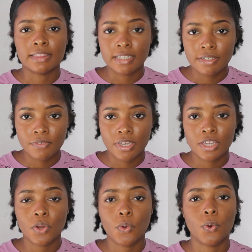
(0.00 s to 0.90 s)

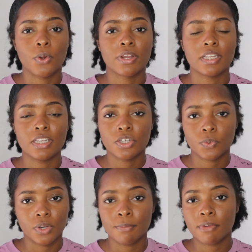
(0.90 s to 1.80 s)
leave-in or the cream